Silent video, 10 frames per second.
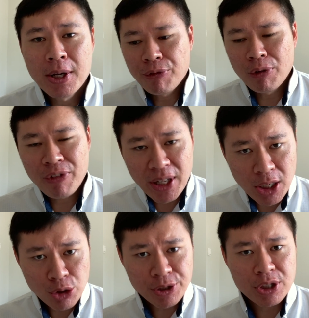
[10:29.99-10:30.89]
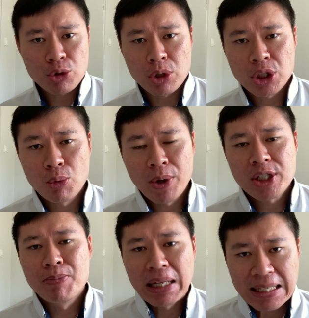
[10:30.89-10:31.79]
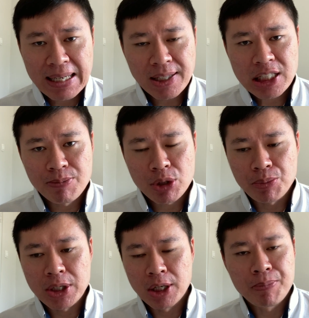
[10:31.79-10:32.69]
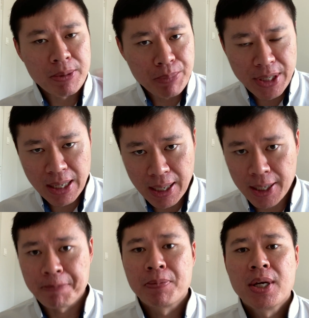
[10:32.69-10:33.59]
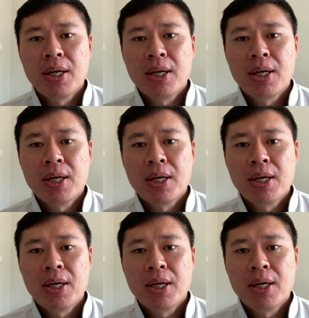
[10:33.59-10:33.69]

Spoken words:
For financial situation-wise, Malliga seems to be a bit behind.